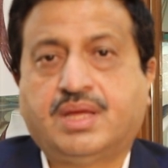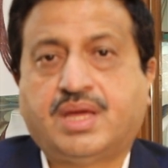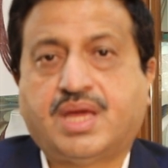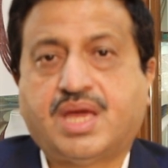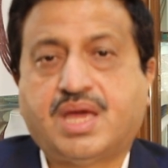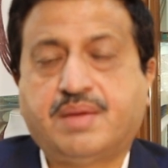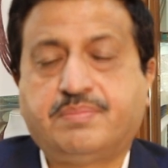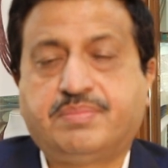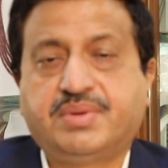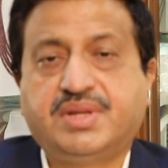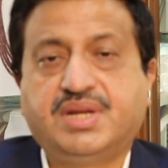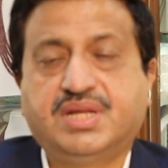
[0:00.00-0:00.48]

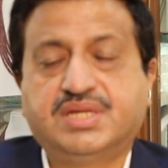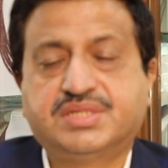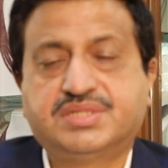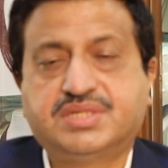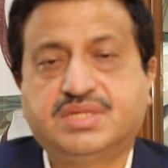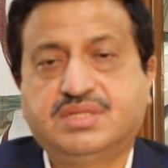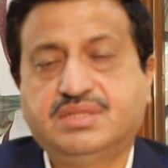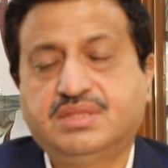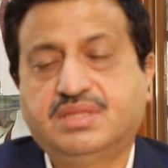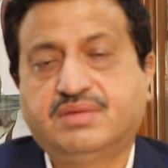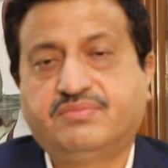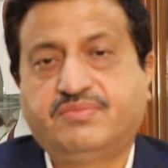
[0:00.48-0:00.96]
happiness
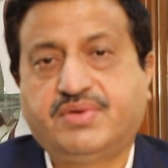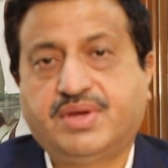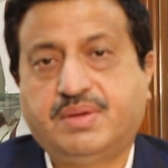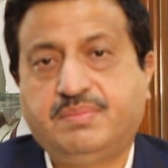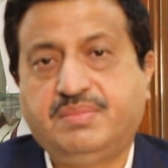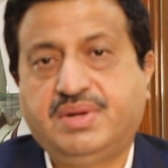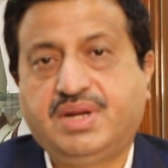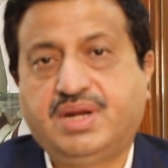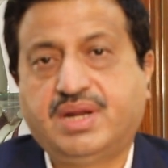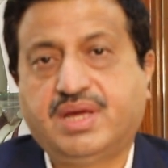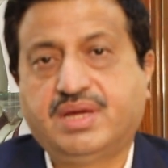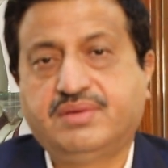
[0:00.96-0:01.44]
in the
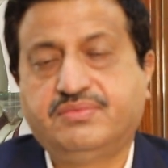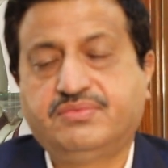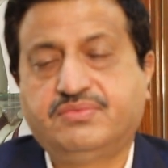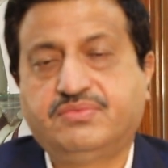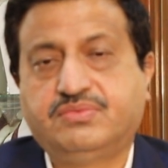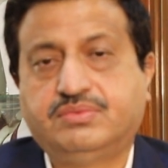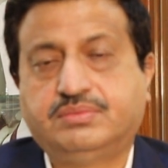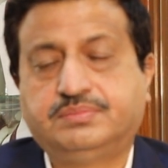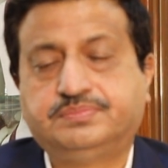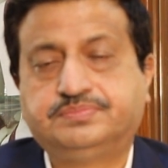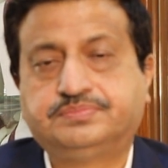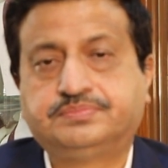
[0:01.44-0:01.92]
family life,
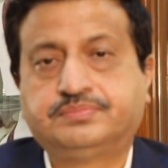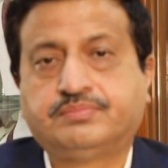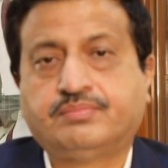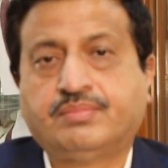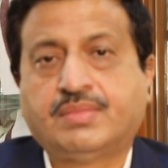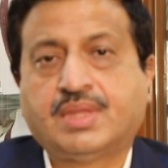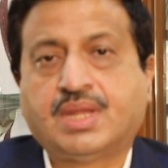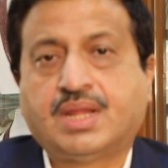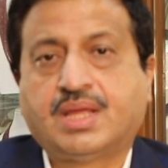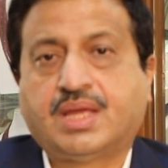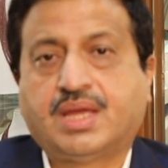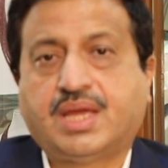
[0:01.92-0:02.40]

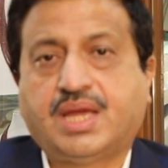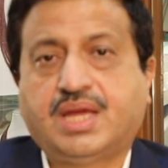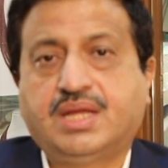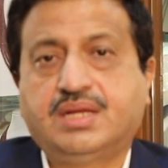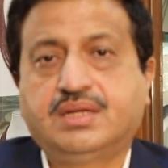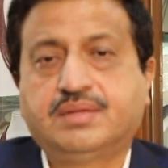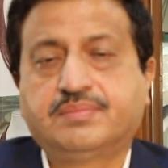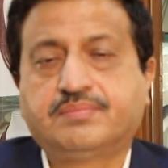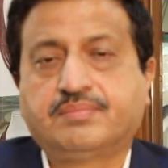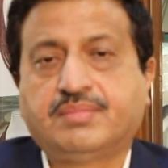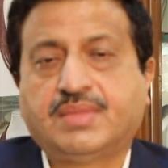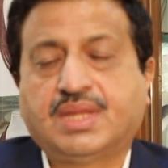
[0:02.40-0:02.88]

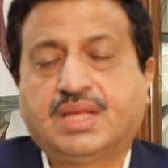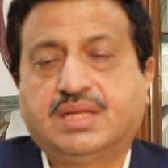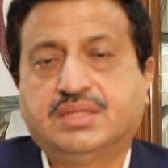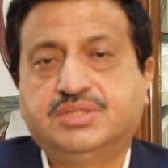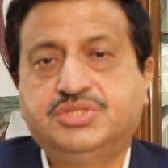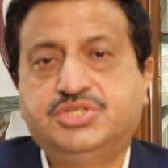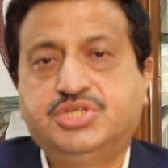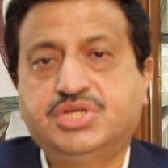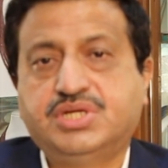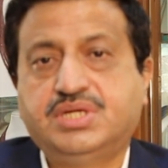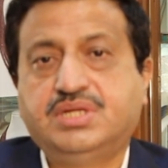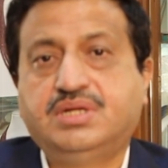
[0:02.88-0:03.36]
and
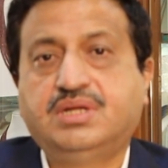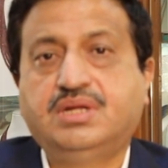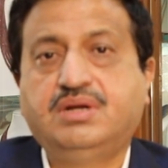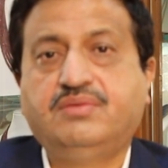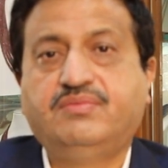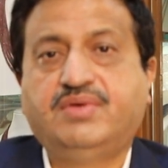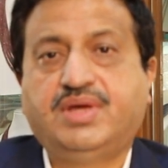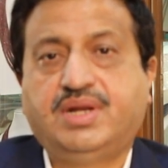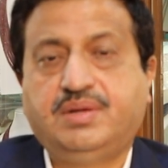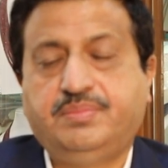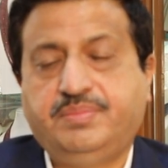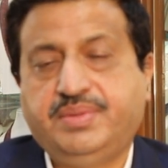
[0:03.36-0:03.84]
general
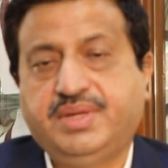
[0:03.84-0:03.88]
well